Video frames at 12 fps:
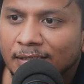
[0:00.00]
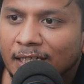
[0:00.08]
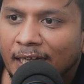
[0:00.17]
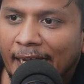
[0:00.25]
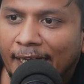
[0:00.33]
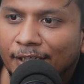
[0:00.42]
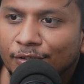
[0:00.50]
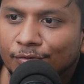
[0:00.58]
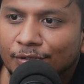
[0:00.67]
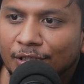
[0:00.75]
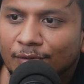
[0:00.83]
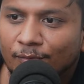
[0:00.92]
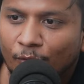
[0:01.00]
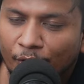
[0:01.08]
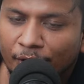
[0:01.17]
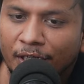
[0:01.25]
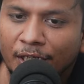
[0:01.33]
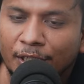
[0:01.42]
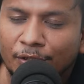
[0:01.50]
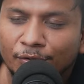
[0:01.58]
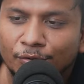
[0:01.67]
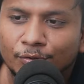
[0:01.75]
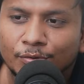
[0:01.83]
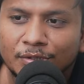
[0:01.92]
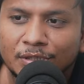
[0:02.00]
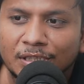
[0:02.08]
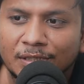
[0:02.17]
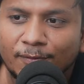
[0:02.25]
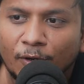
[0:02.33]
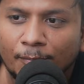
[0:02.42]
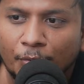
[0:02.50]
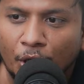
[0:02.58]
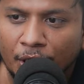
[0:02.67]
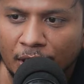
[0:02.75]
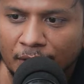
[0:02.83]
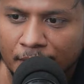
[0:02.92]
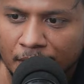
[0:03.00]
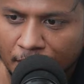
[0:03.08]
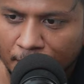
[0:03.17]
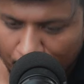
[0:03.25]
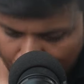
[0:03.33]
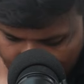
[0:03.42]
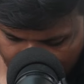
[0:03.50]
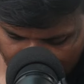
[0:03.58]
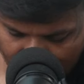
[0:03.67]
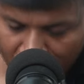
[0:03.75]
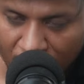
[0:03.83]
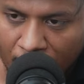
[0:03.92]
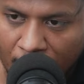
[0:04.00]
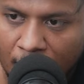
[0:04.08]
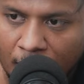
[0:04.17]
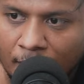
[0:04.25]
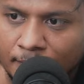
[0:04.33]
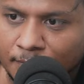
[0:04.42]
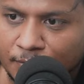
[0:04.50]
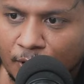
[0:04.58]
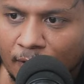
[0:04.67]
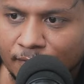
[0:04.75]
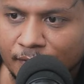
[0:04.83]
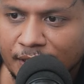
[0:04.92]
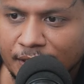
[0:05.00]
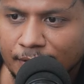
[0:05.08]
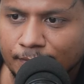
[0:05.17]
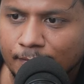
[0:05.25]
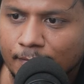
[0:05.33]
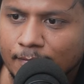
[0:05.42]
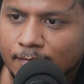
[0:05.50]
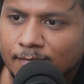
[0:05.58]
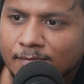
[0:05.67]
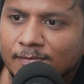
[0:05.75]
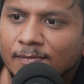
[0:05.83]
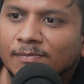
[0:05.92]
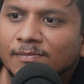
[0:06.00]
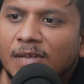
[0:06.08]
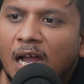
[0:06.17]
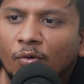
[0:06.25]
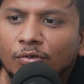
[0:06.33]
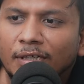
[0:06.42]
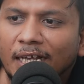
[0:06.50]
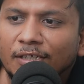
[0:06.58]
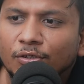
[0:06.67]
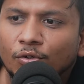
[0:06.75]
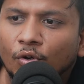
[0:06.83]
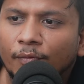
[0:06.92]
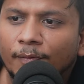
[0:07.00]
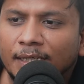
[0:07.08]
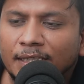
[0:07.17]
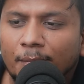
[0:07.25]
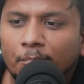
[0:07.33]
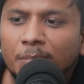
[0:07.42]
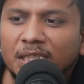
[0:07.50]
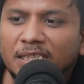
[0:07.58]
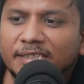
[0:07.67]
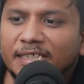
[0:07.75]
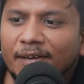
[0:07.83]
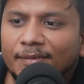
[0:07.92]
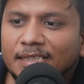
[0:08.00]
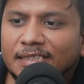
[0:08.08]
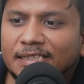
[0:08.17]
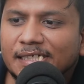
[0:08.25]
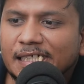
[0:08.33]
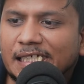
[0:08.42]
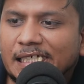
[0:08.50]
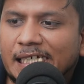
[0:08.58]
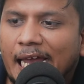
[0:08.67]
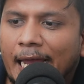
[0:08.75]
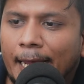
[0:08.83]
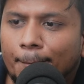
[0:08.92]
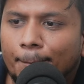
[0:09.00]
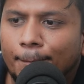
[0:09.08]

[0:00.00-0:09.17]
end user want it to use it for productivity softwares. I would like to go with B760M.